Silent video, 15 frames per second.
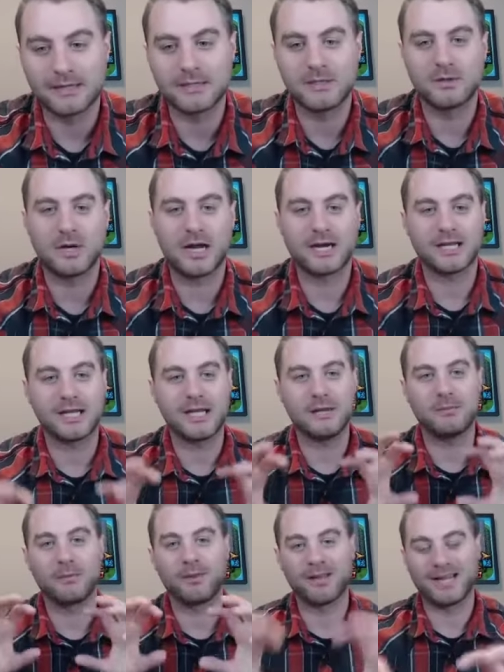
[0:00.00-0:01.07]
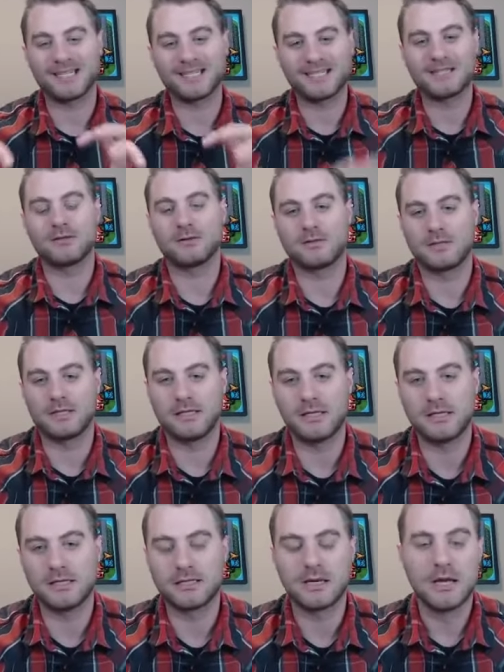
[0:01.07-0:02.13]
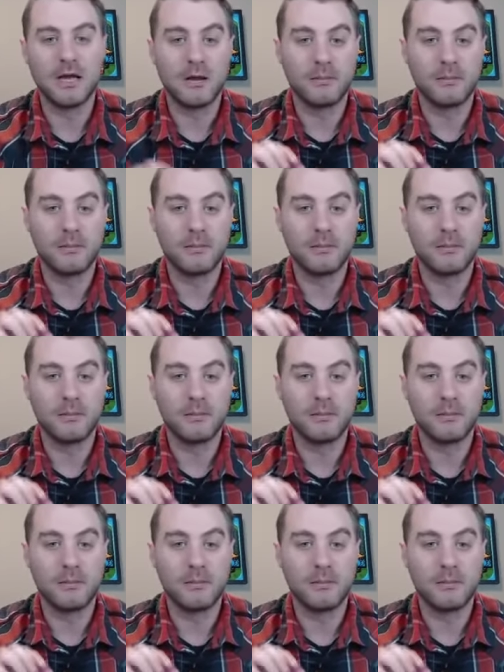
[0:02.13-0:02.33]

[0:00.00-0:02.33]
is you got to keep planting those seeds,